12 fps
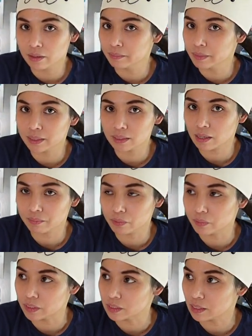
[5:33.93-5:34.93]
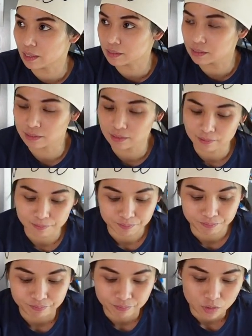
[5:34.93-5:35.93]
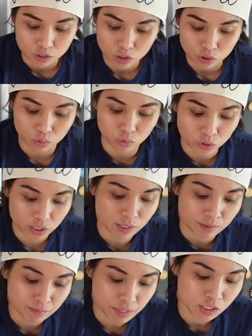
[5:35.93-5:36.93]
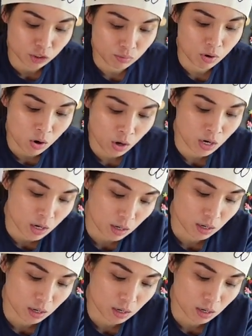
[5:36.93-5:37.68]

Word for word: I'm not happy with this, guys. So we're gonna mix more.